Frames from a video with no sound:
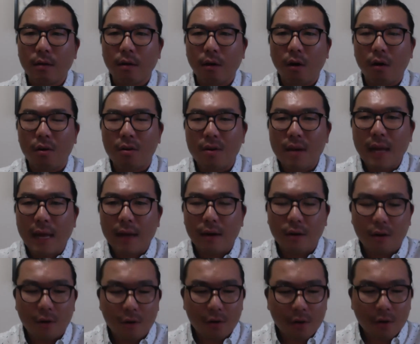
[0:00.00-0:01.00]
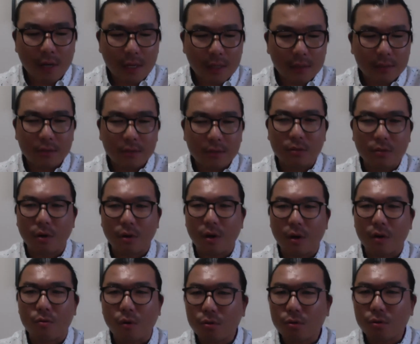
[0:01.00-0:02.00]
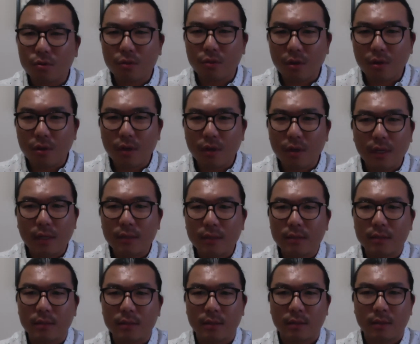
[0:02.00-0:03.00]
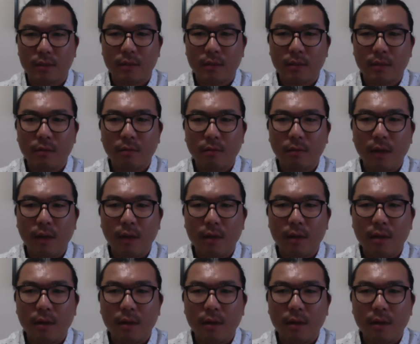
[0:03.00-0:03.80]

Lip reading: Our net earnings or our gross earnings, right?